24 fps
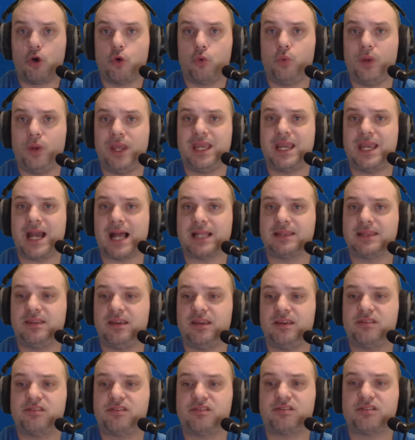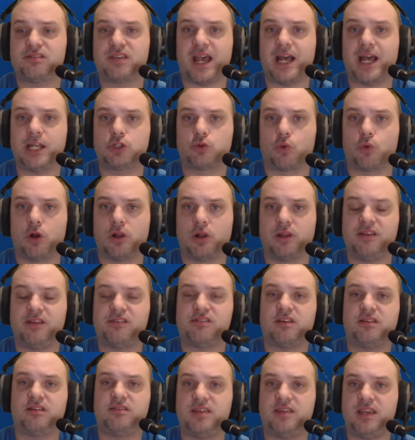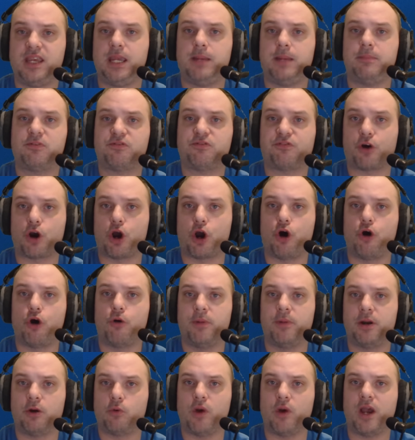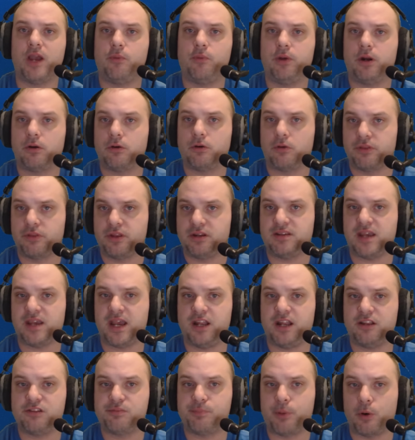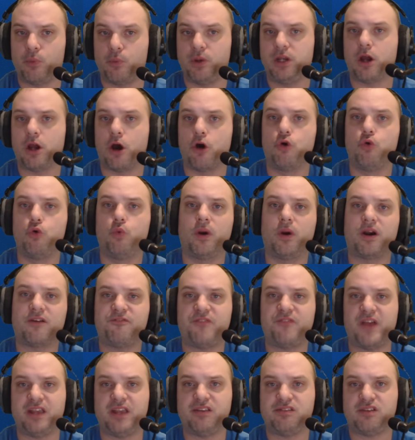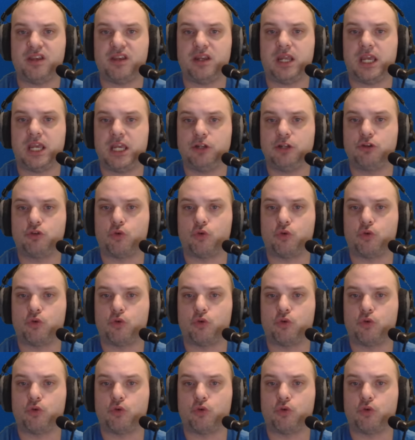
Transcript: We got the schedule, at least the teams for home and away. We don't know the dates, but we know who we're facing in